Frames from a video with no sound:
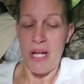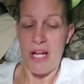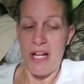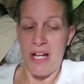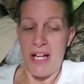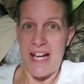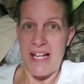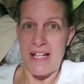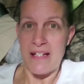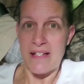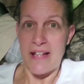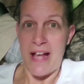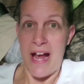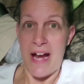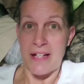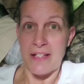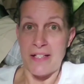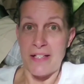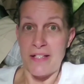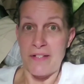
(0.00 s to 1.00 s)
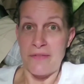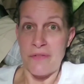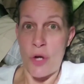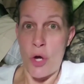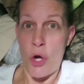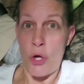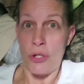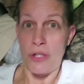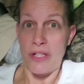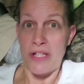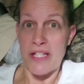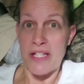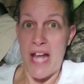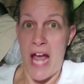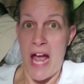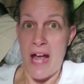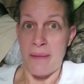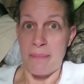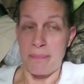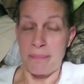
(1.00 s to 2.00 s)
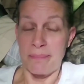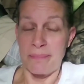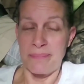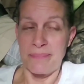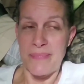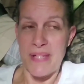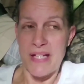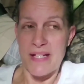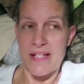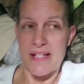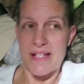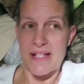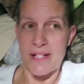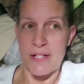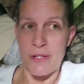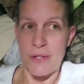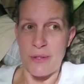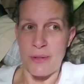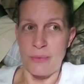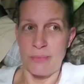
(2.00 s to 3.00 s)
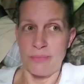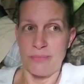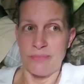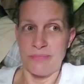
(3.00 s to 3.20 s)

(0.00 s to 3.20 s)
He's active all the time. So